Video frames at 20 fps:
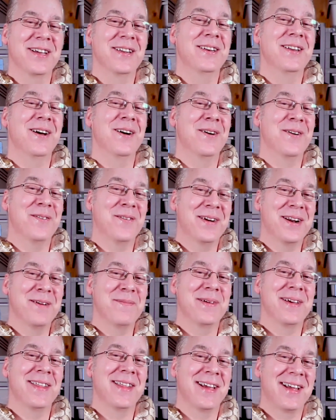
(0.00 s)
You don't
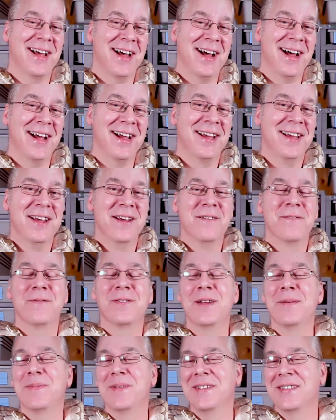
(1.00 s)
wanna be the guy
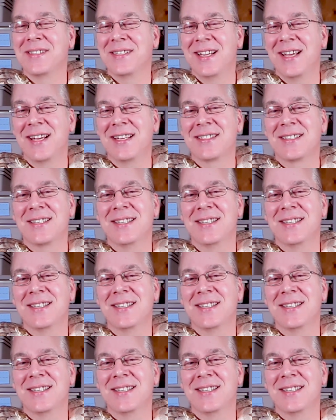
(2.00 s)
flipping snakes